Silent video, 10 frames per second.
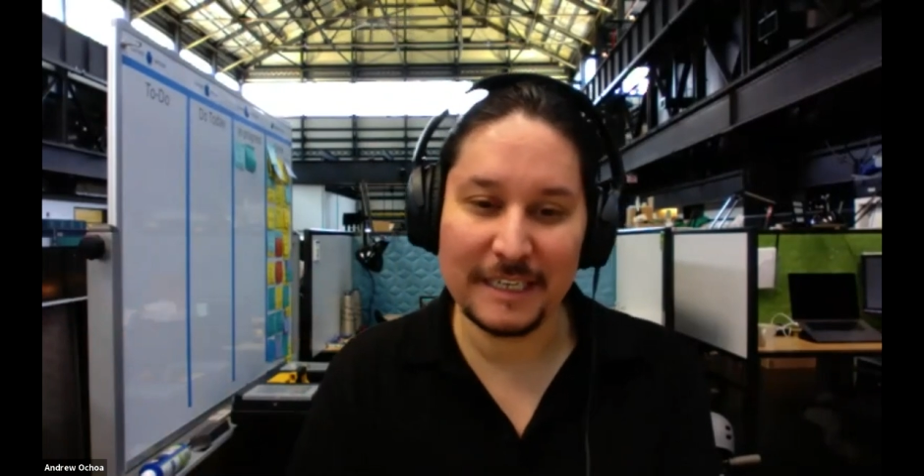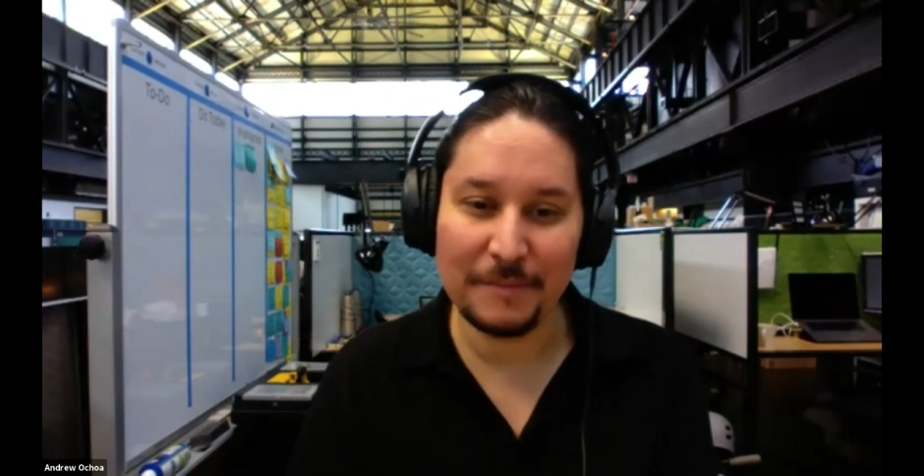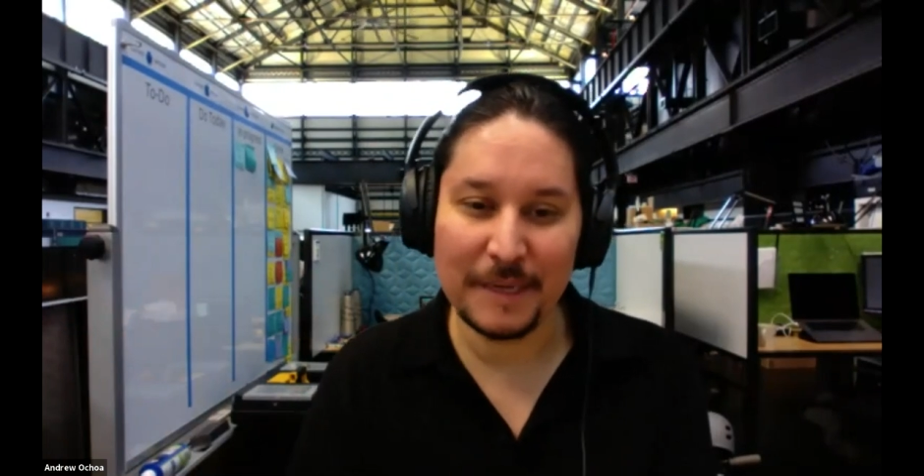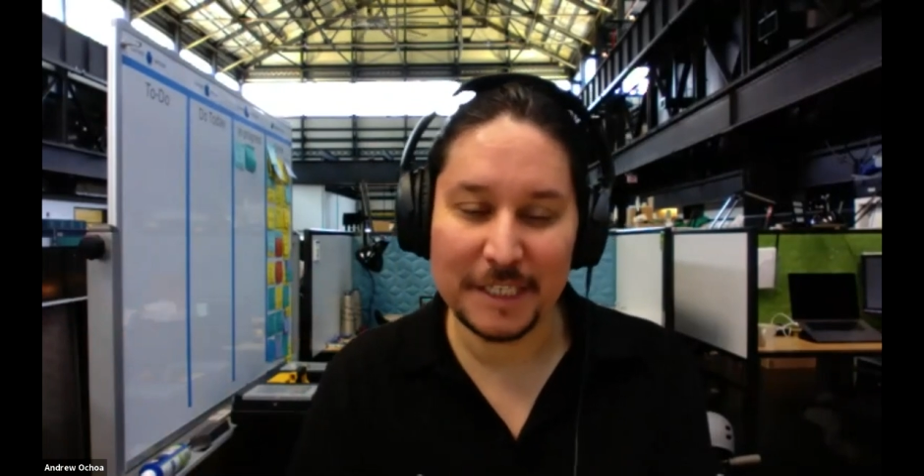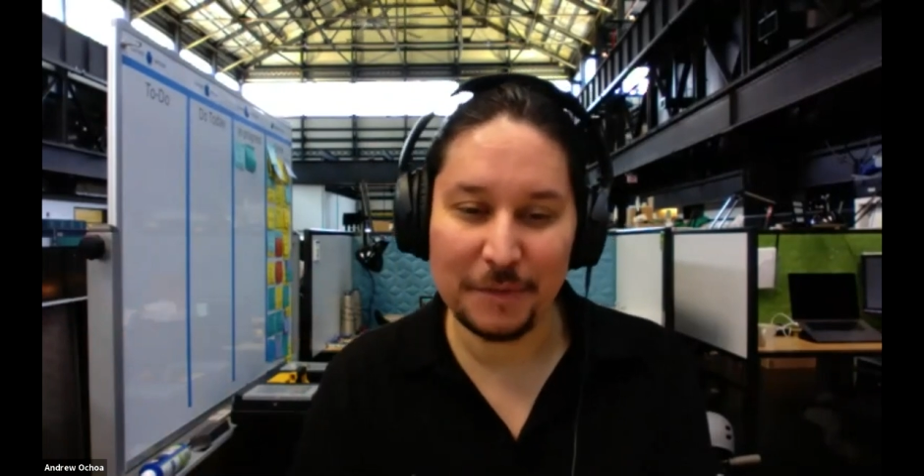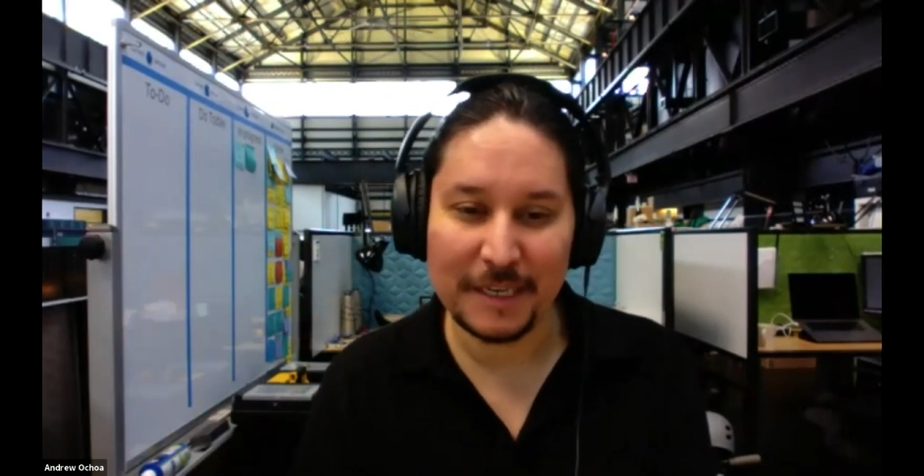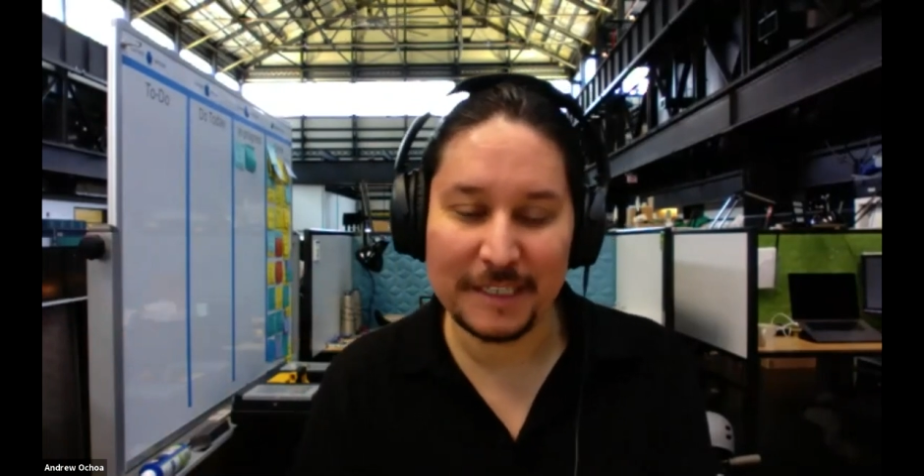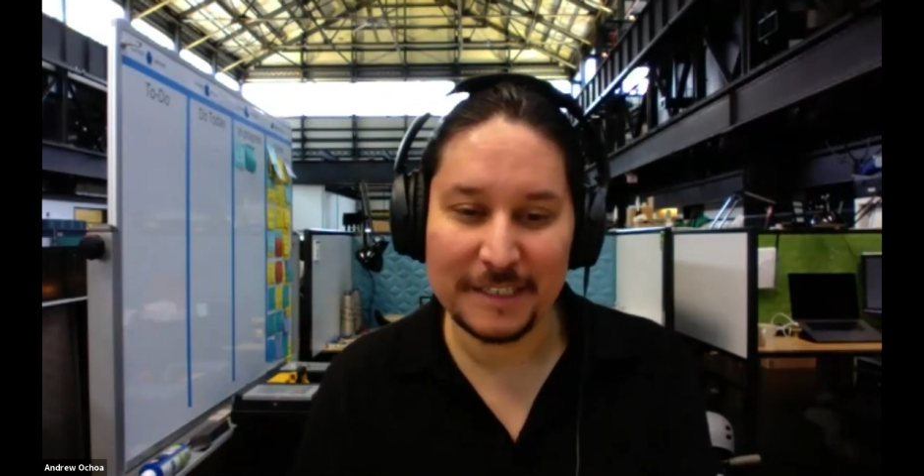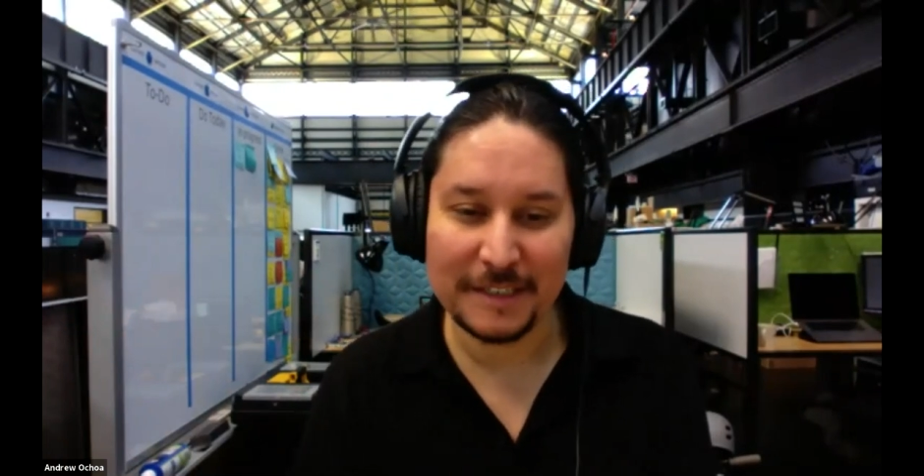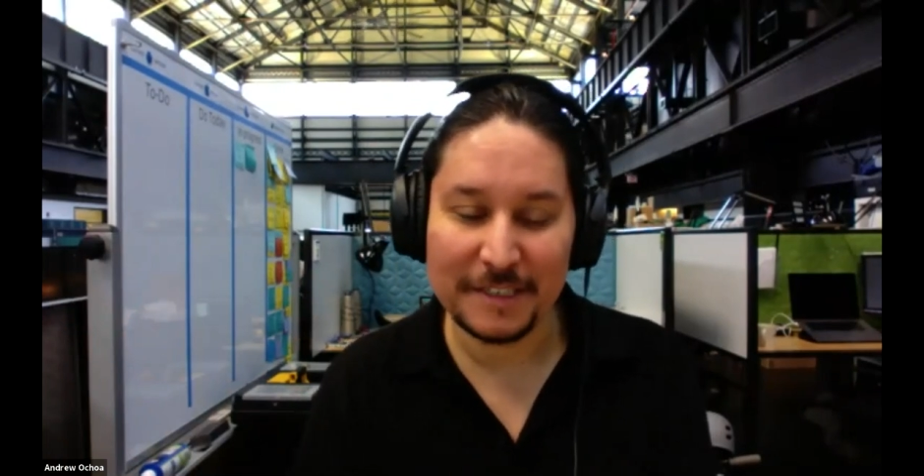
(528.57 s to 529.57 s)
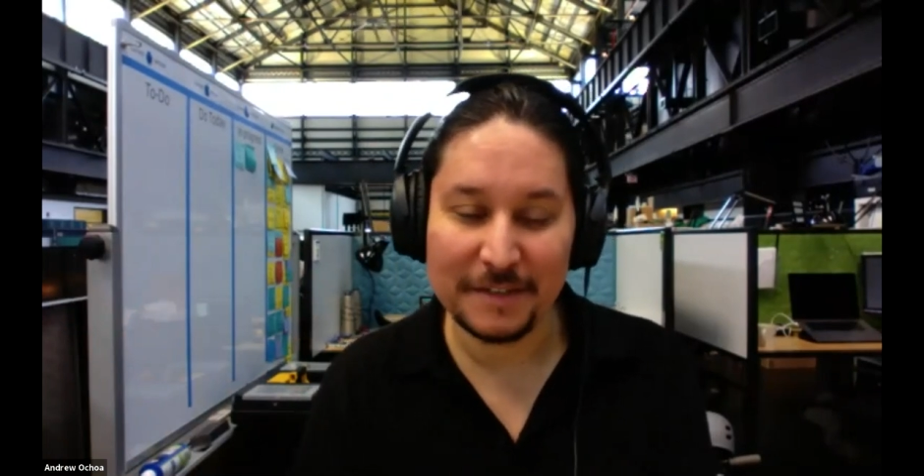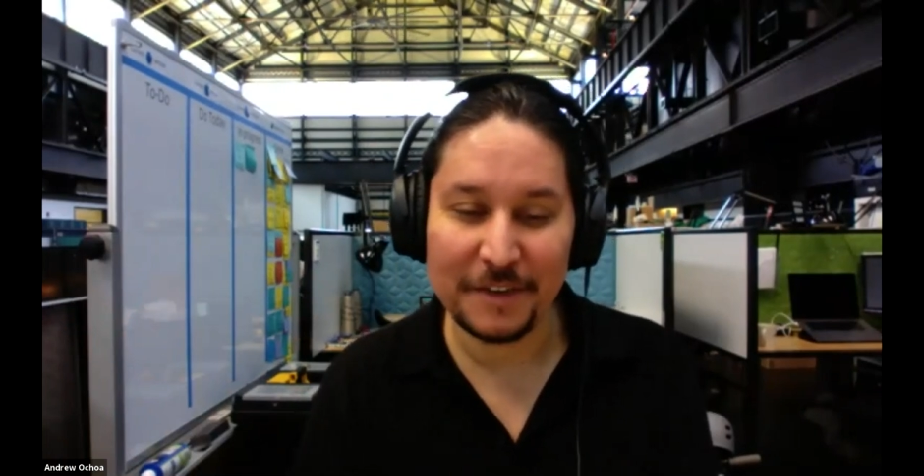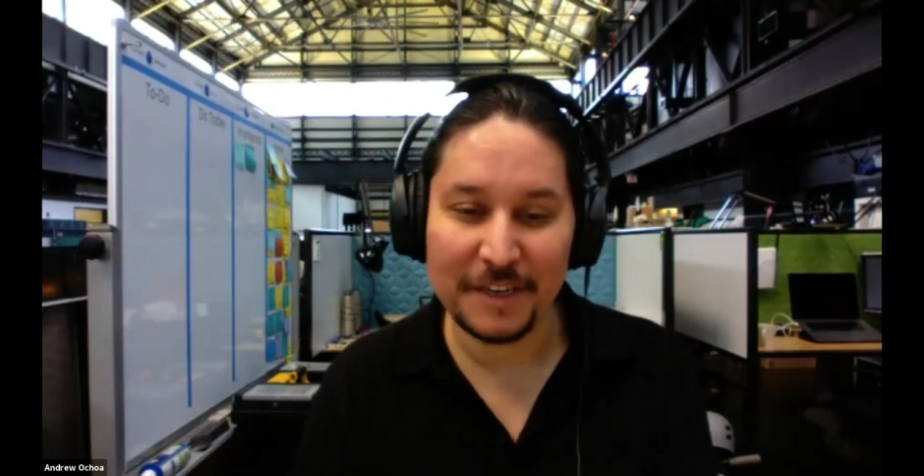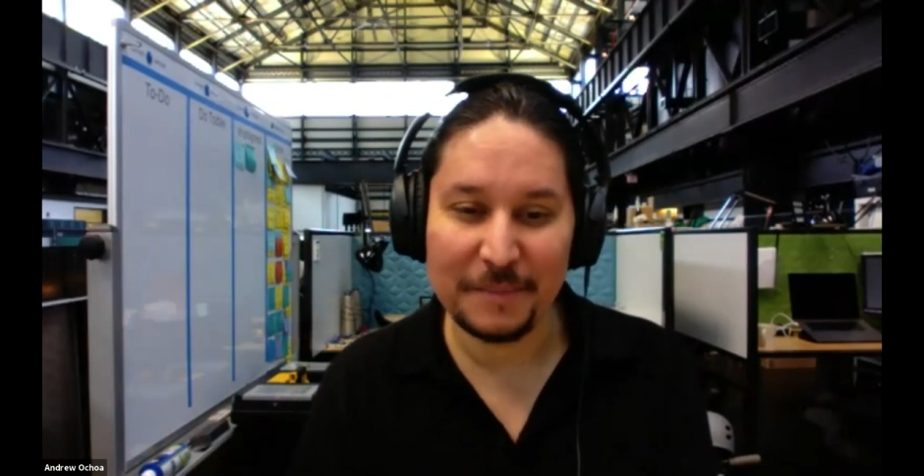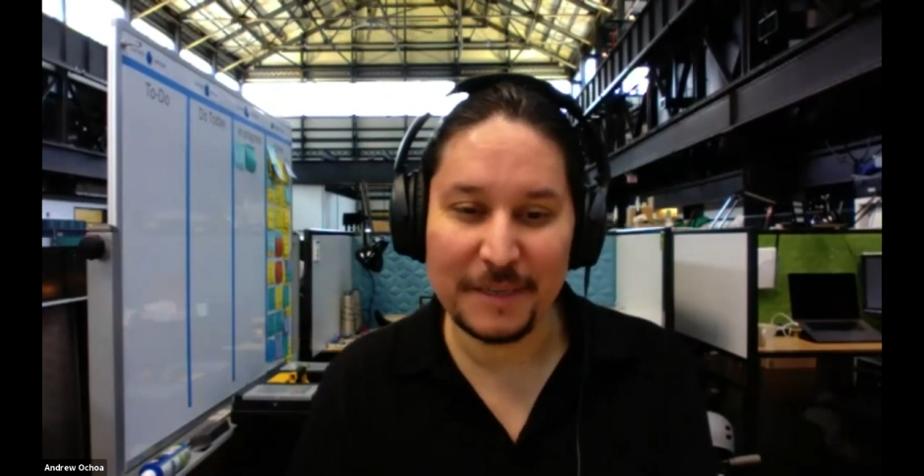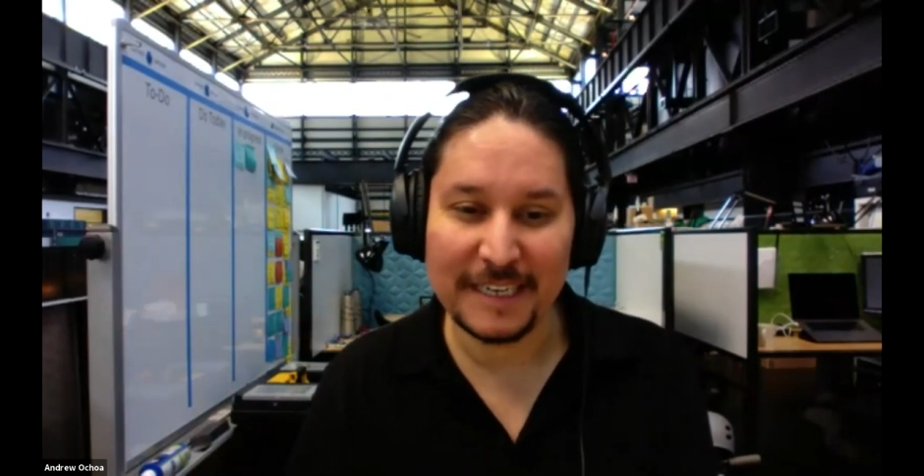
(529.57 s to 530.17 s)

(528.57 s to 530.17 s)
making your way to find me.